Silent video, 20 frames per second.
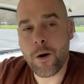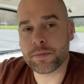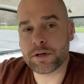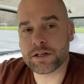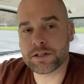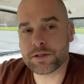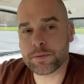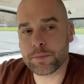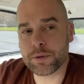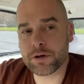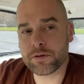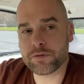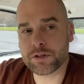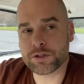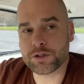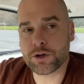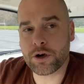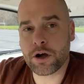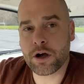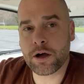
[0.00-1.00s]
It's a bit of a
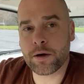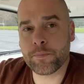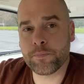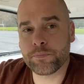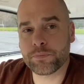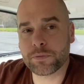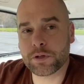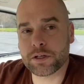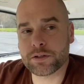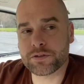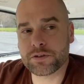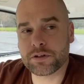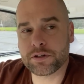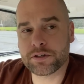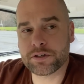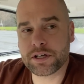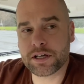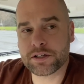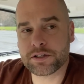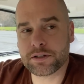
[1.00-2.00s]
job. It's going
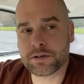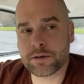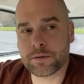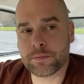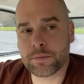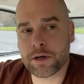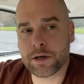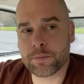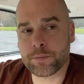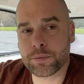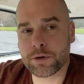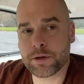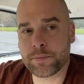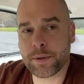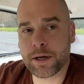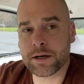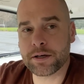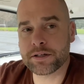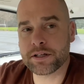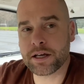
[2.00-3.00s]
to take some
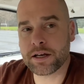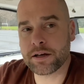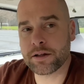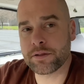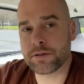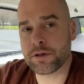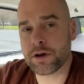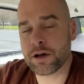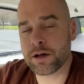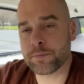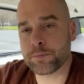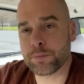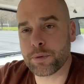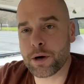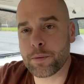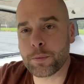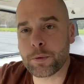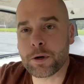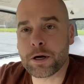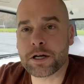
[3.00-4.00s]
premeditated thought and
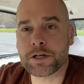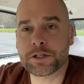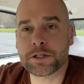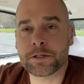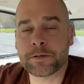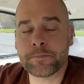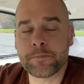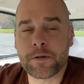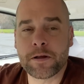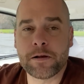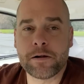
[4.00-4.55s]
preparation